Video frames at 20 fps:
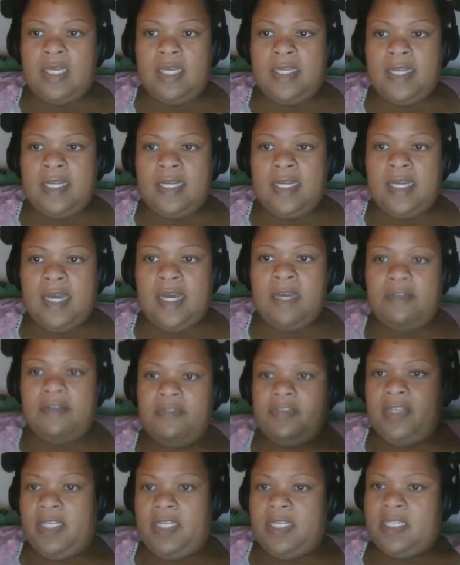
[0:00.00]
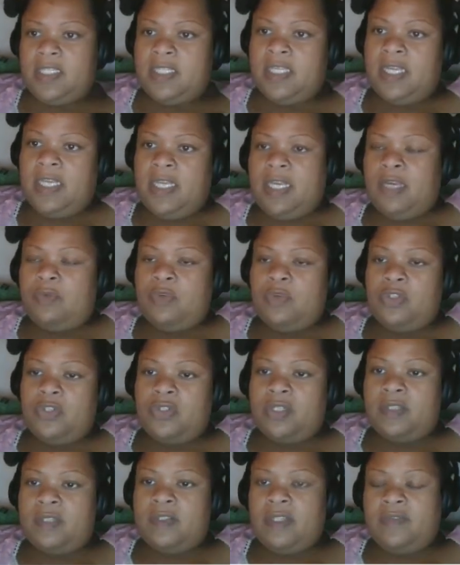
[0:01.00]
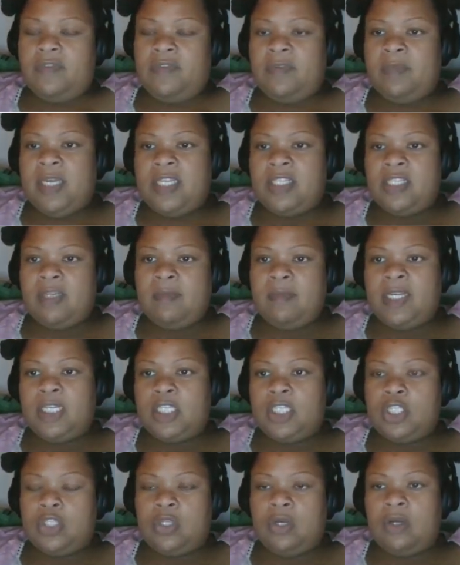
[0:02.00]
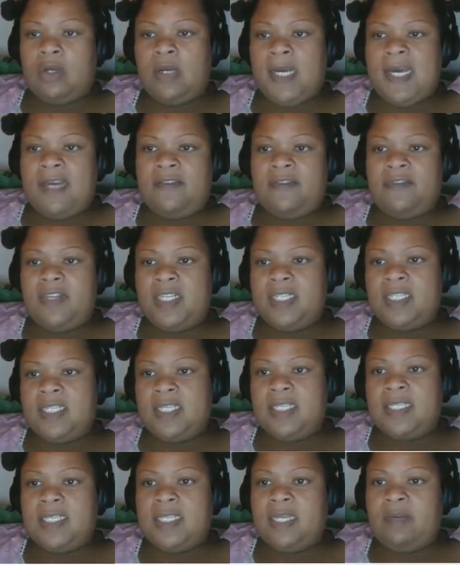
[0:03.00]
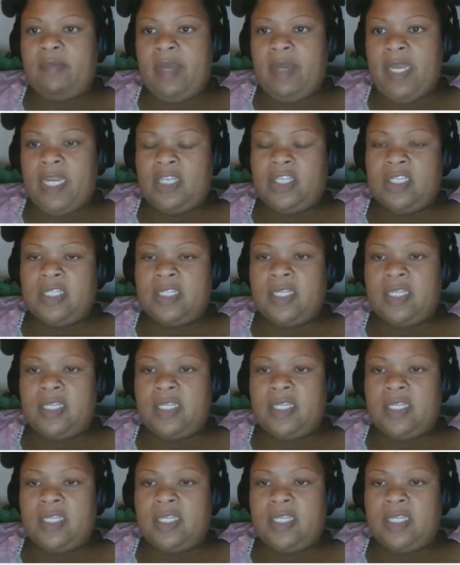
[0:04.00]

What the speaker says: Get hotfix. It retrieves information about installed hotfixes and patches.